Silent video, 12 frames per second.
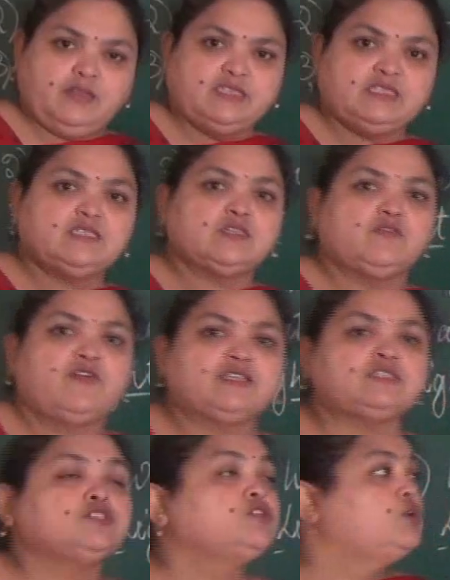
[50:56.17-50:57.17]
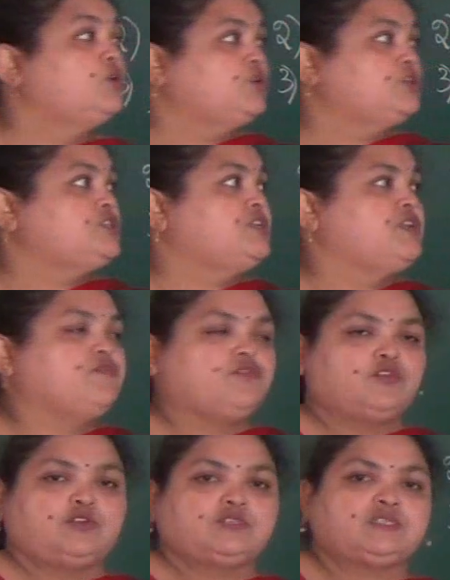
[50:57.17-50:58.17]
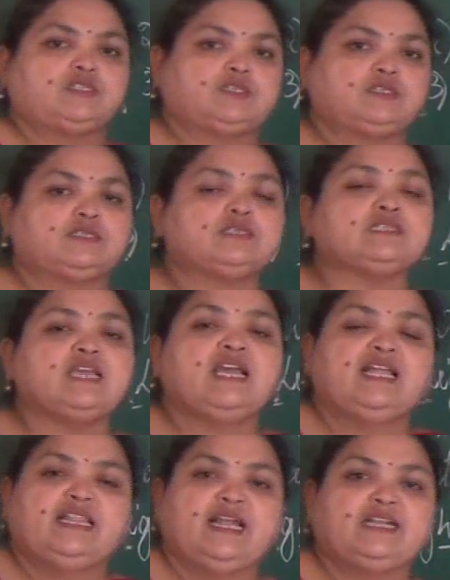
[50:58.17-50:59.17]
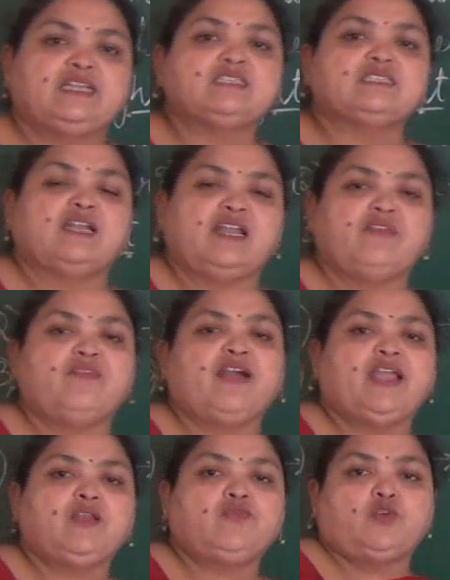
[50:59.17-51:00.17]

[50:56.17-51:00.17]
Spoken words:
this is the first question in photosynthesis, that is define